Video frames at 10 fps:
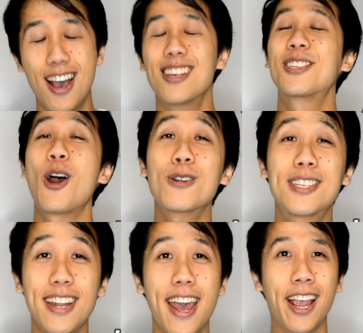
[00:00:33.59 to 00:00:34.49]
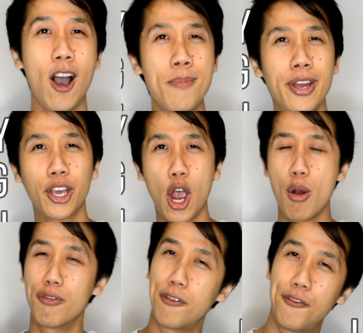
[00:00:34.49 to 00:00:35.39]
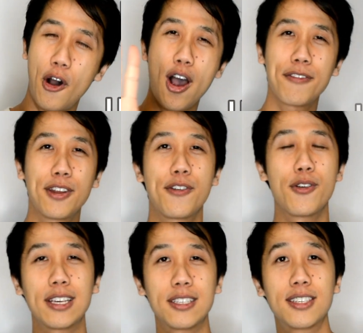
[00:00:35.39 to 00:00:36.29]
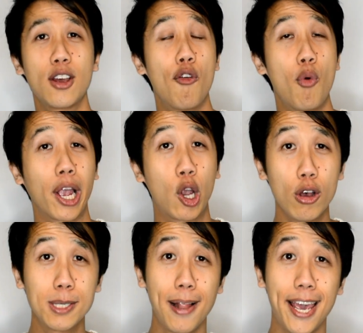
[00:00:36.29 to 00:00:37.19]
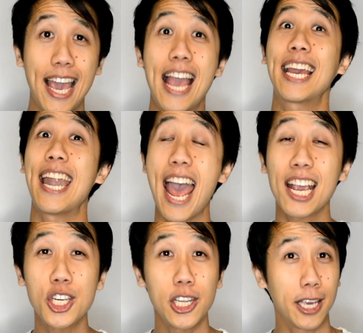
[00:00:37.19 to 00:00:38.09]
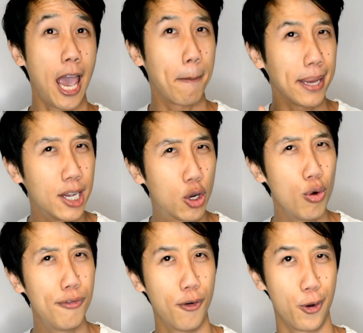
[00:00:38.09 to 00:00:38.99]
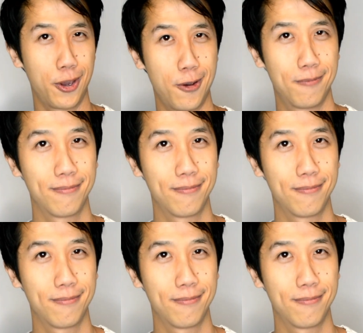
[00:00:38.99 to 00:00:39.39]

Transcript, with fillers: So today, I'm gonna go over 5 different reasons of why cosplay can actually be good for you.